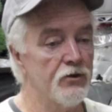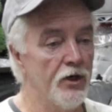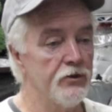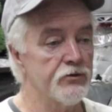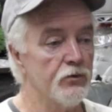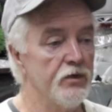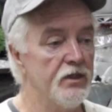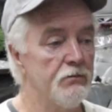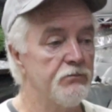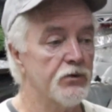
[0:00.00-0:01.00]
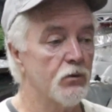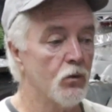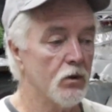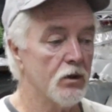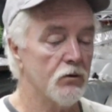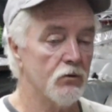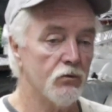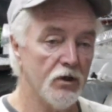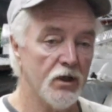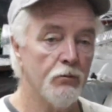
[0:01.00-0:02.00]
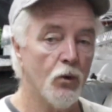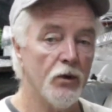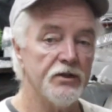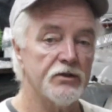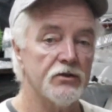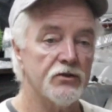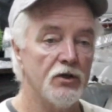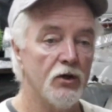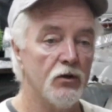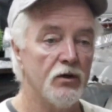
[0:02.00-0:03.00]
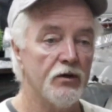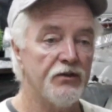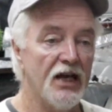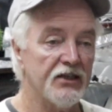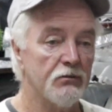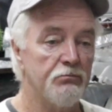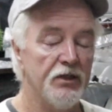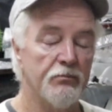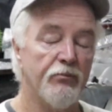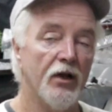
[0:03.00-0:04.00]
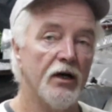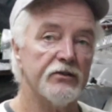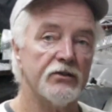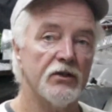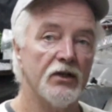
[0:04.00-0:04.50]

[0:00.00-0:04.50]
those ribs were really moist, so that's a big plus